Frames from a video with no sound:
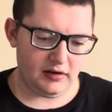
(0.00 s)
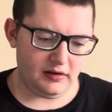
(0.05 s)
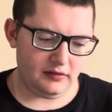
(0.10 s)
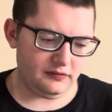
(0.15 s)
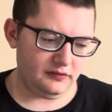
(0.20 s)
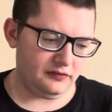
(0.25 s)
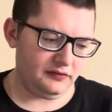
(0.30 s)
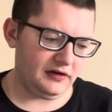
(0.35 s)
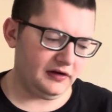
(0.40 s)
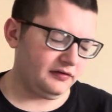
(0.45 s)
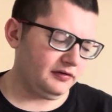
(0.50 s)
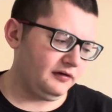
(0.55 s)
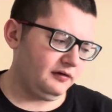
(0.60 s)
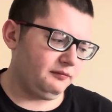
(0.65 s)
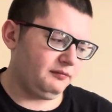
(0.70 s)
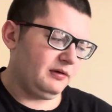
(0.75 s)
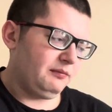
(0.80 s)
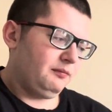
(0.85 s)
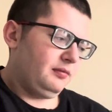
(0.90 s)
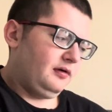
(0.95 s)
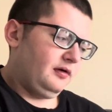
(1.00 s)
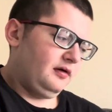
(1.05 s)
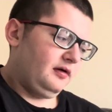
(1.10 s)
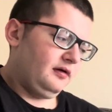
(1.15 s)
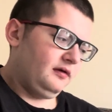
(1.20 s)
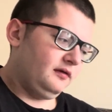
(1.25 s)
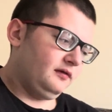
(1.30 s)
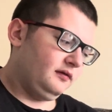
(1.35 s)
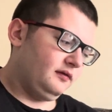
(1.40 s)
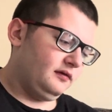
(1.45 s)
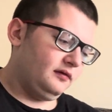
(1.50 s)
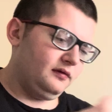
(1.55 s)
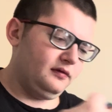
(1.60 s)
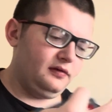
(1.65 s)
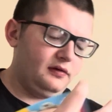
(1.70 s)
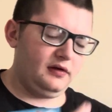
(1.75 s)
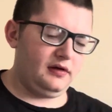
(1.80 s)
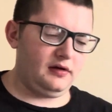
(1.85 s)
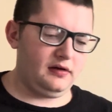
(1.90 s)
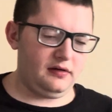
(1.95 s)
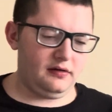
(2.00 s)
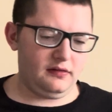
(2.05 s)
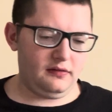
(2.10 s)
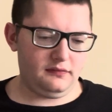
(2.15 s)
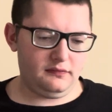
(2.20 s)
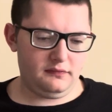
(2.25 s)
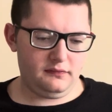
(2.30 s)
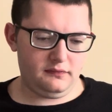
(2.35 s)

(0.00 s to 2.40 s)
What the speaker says: distinctly remember the